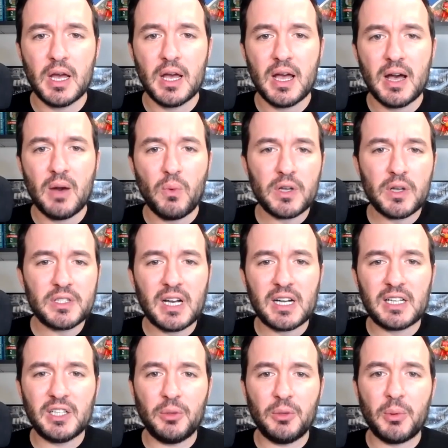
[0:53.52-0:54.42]
I want to talk
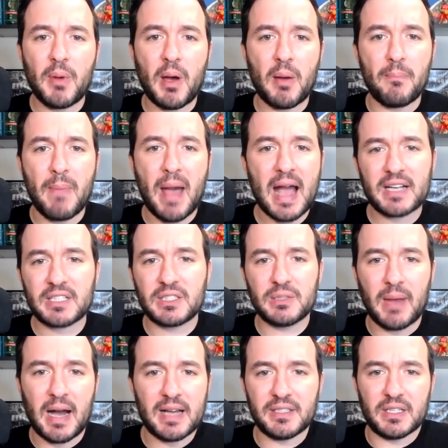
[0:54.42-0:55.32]
a little bit about
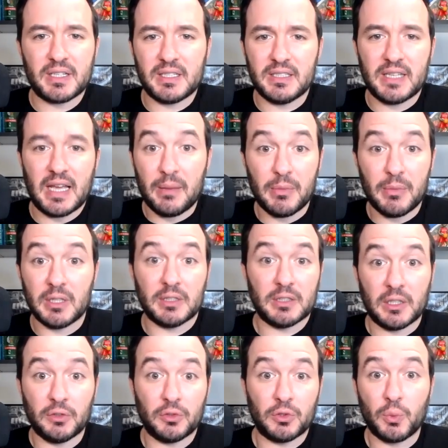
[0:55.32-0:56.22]
maximizing Damian
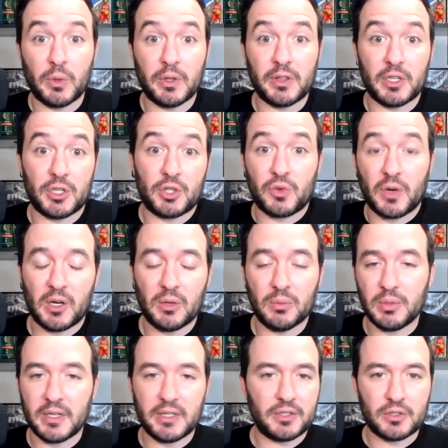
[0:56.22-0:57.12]
Lillard with the
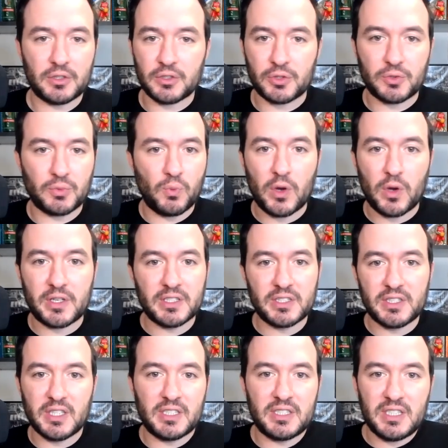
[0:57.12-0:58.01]
Trailblazers. What
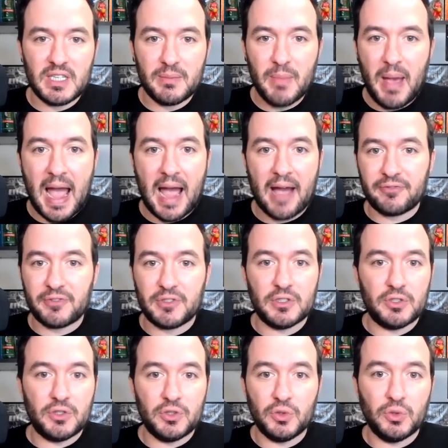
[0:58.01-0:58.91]
does this team have to
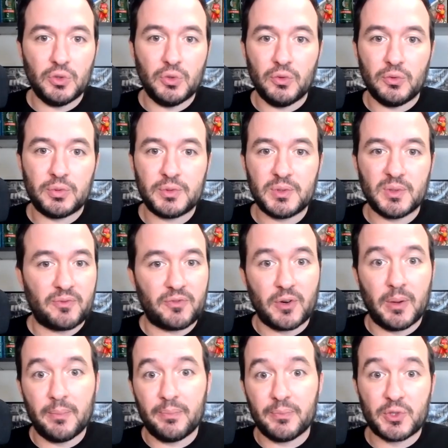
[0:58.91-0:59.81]
do
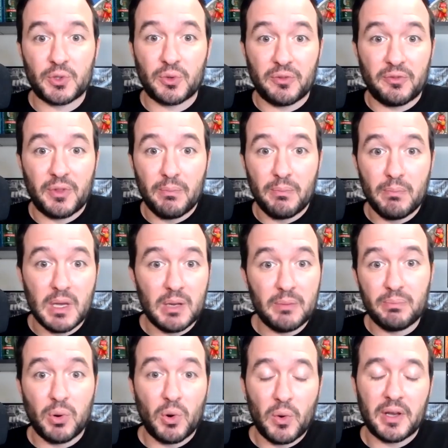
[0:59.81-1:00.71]
from sort of the
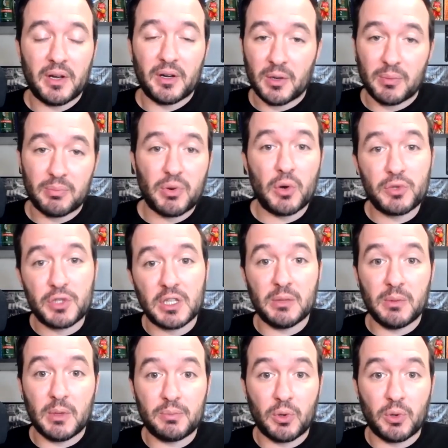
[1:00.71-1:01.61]
midpoint or approaching the
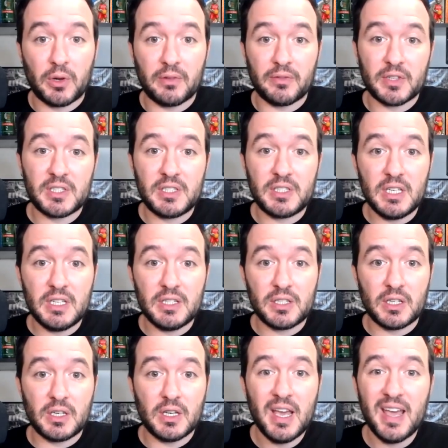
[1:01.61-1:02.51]
midpoint of the
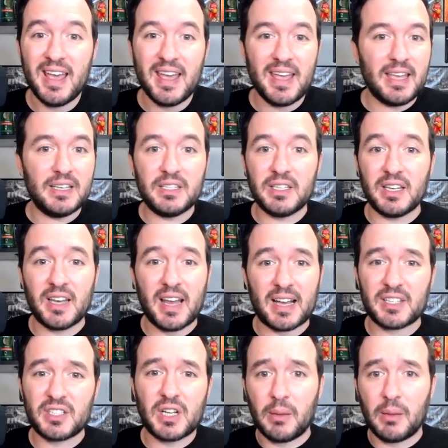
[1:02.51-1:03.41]
season into the
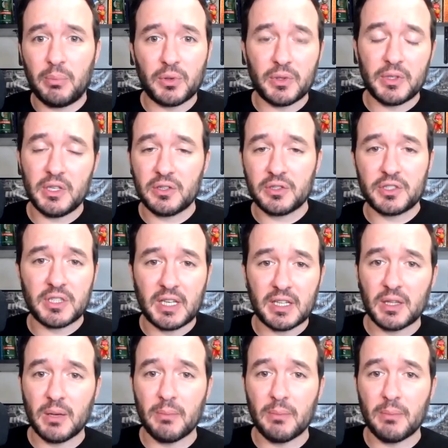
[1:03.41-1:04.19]
next couple of years to get the